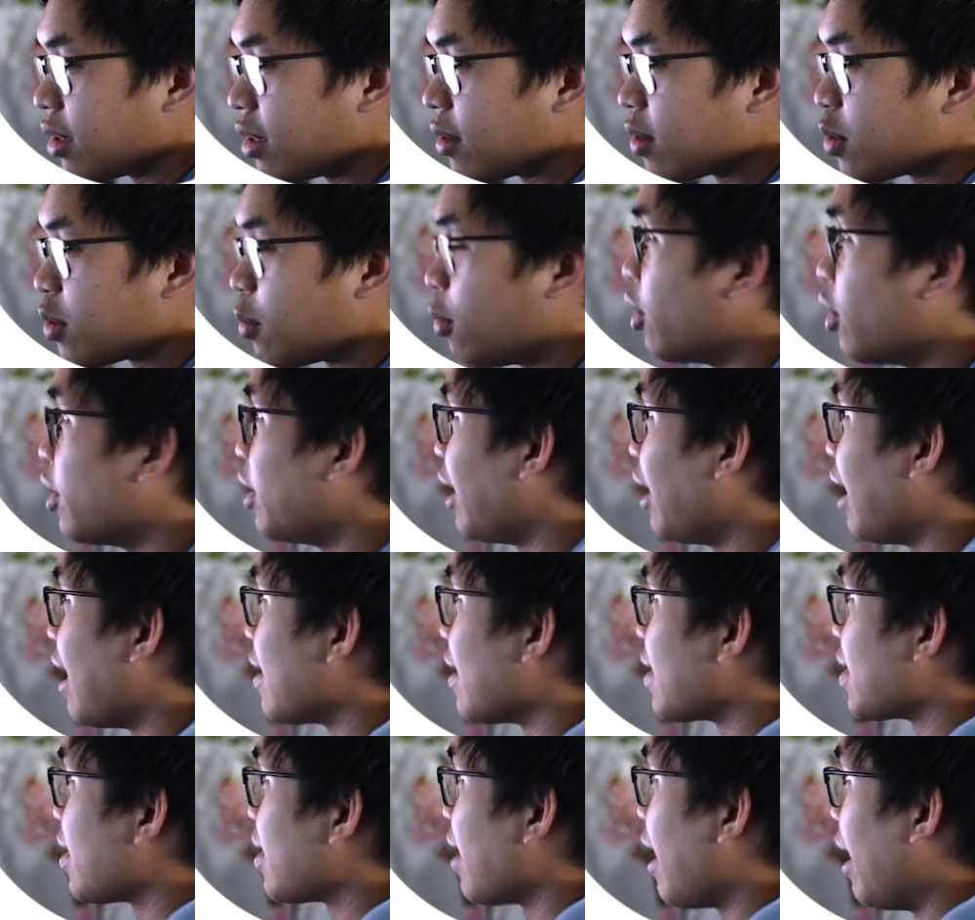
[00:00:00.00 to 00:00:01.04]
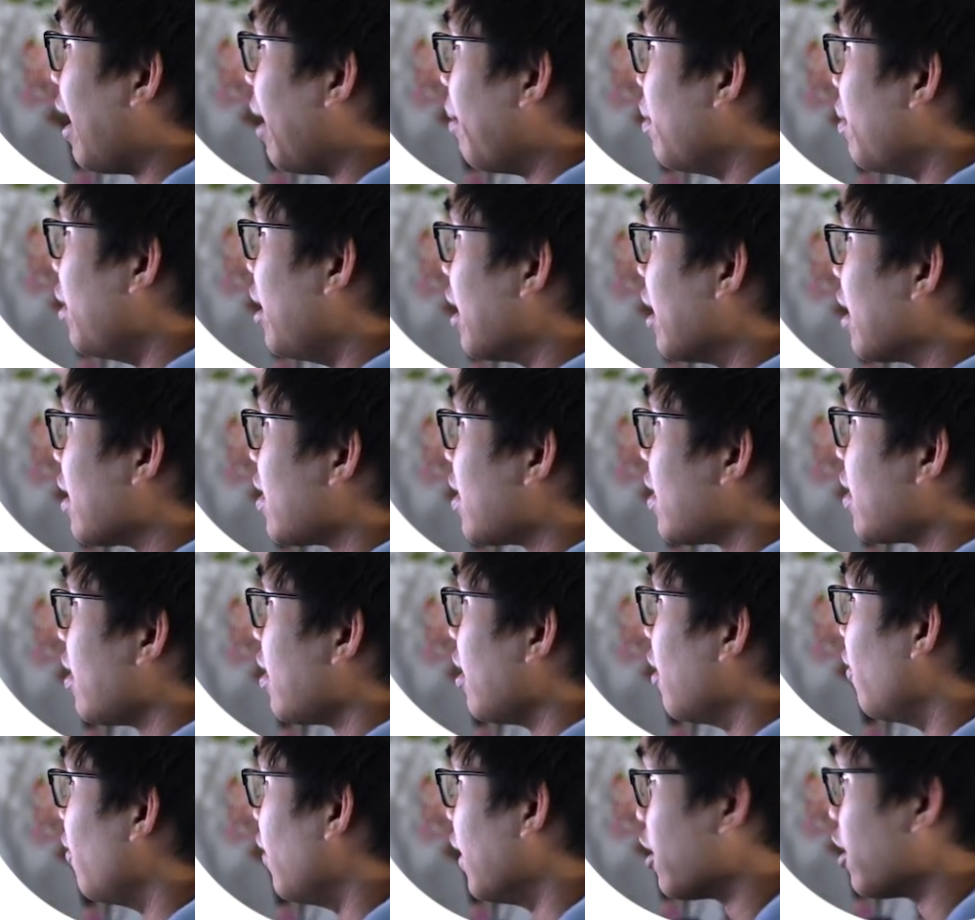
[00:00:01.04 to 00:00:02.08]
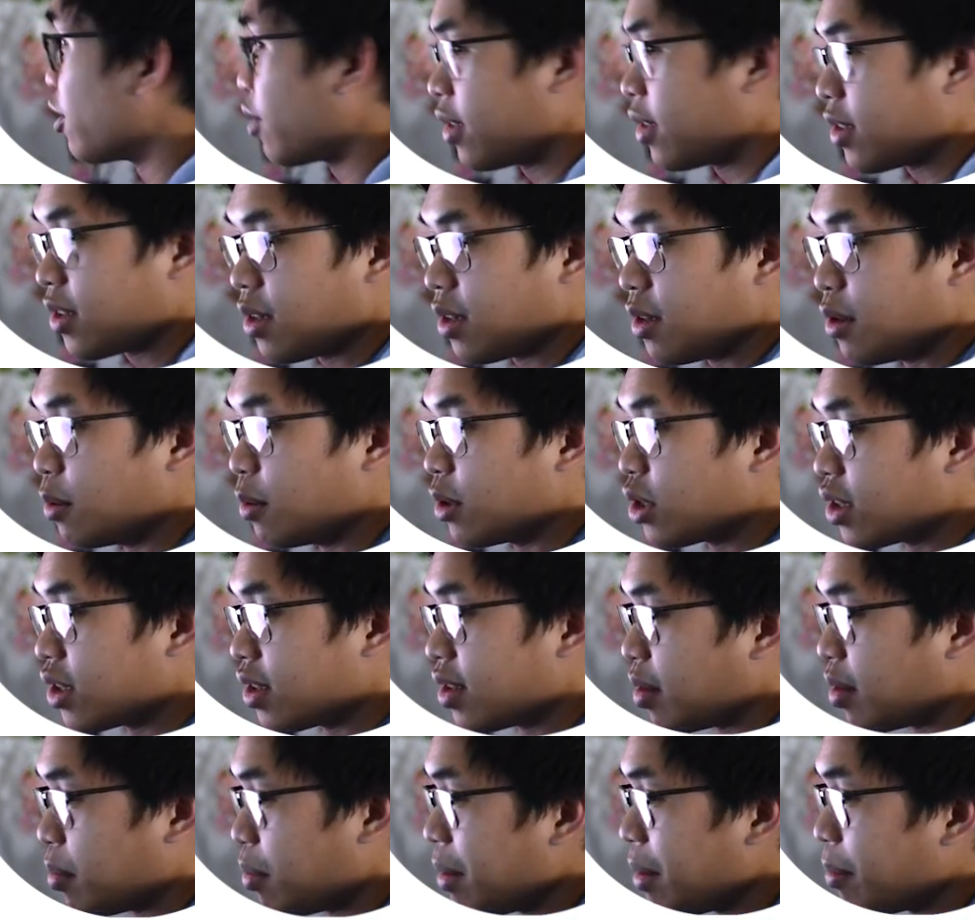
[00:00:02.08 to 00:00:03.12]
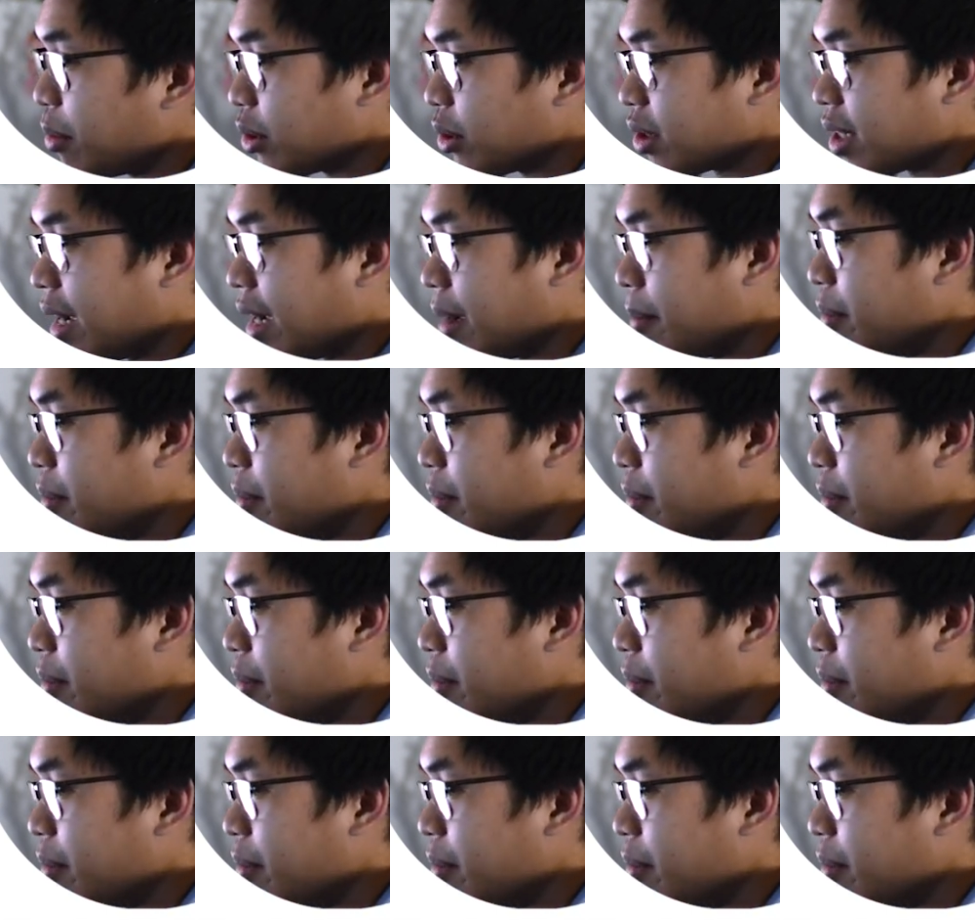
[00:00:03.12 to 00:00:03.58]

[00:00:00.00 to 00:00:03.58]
there's one last tab that's of interest to you, which is the People tab,